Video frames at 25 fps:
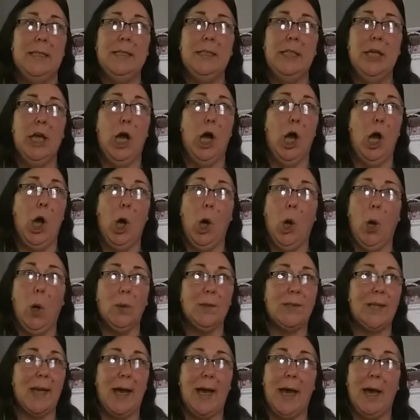No
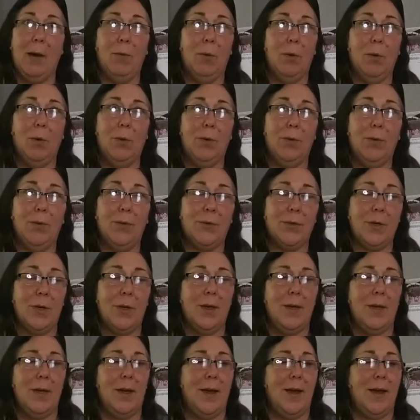towels.
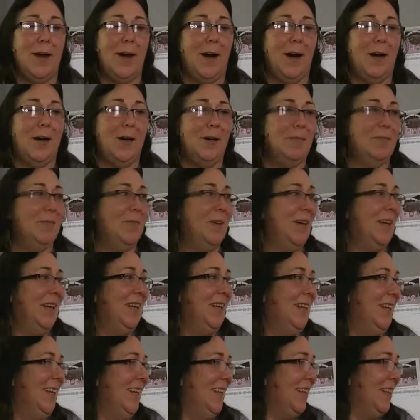
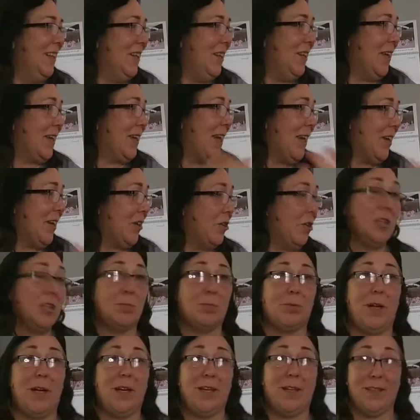It can cause
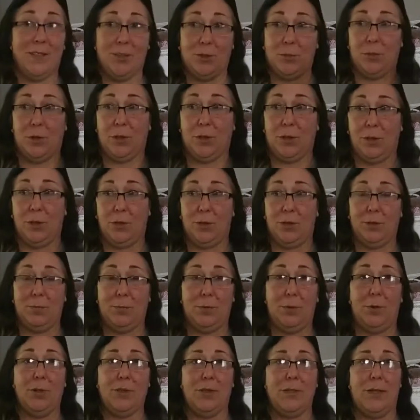breakage with your
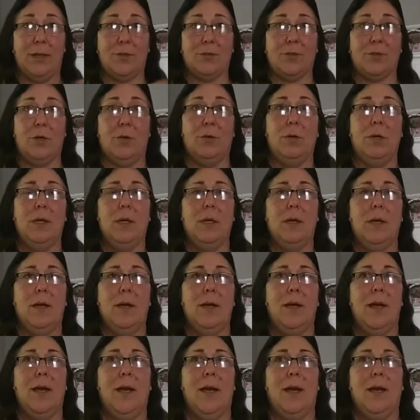ponytail. So
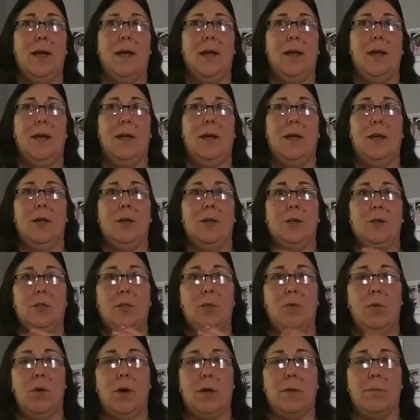
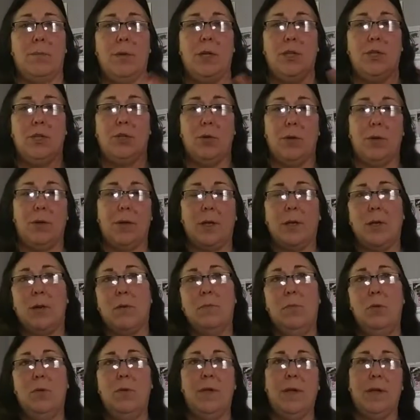you want to be sure that you're
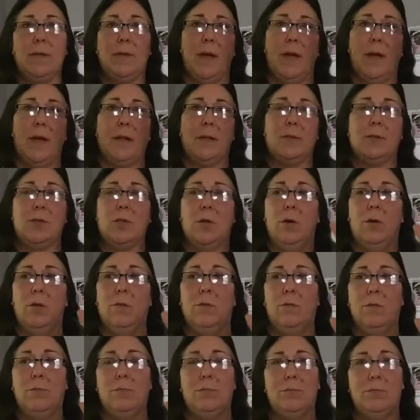moving that.
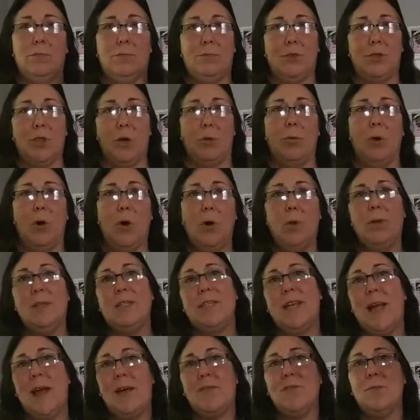So don't
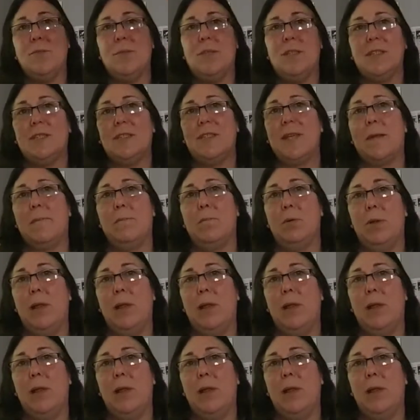always have them in the same